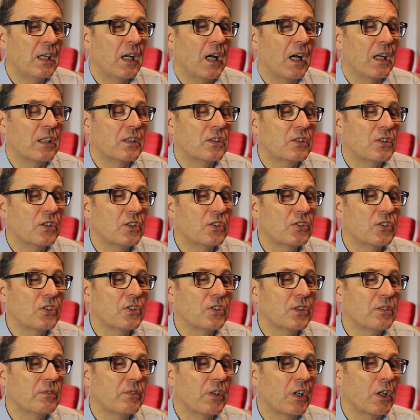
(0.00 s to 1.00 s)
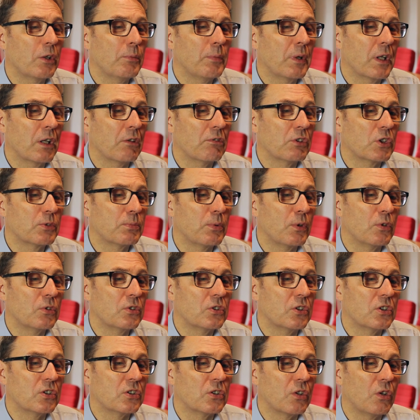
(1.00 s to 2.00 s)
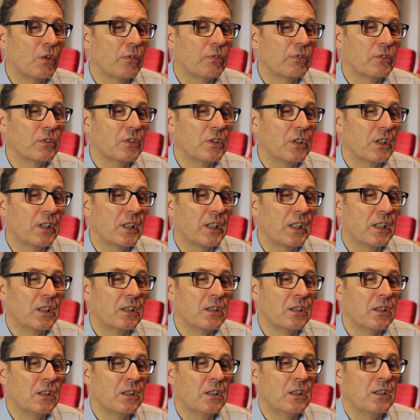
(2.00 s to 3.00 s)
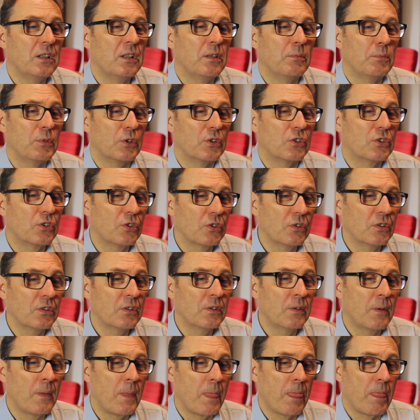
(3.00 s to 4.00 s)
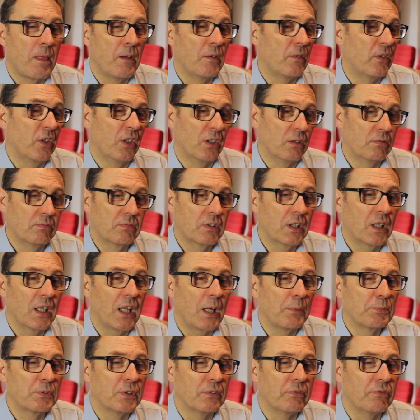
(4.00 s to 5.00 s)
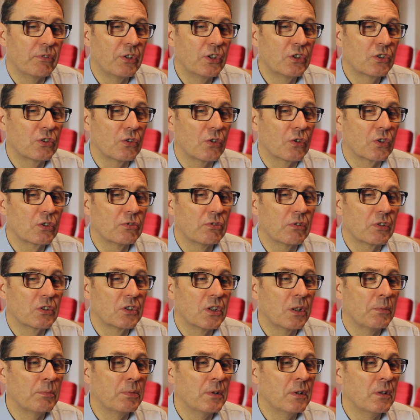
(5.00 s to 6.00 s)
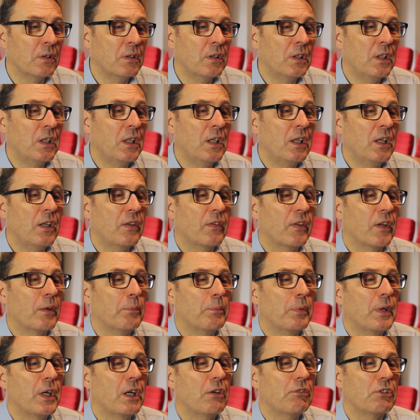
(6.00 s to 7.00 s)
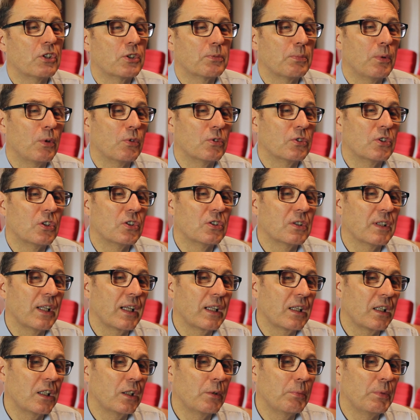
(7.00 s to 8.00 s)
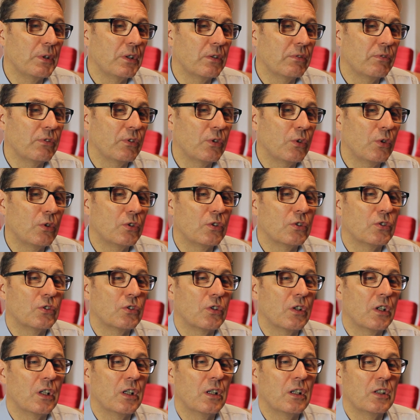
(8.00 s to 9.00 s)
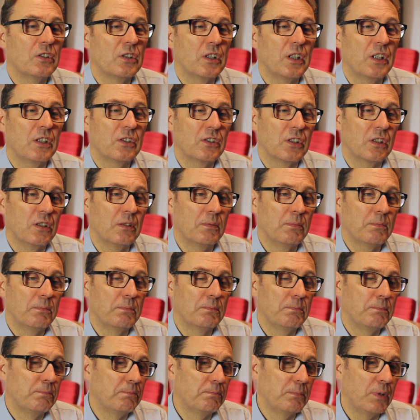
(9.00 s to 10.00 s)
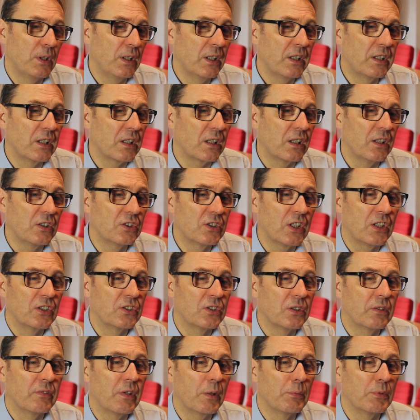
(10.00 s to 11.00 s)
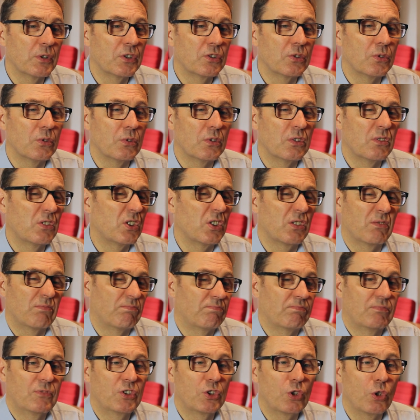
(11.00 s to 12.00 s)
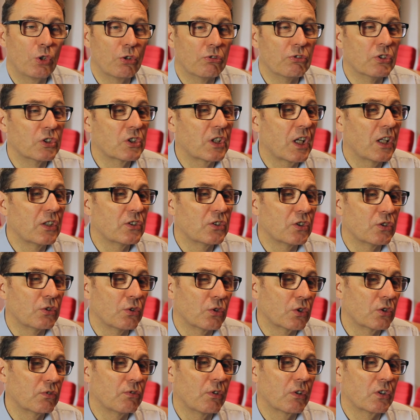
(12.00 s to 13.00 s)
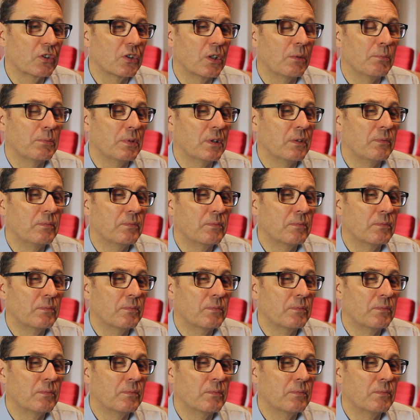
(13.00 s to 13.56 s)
And just as environmental response is often delayed but sudden, the collapse of fish stocks for example, then peer response is likely to be deferred until there is a politically sensitive episode, children's cancer drugs for example,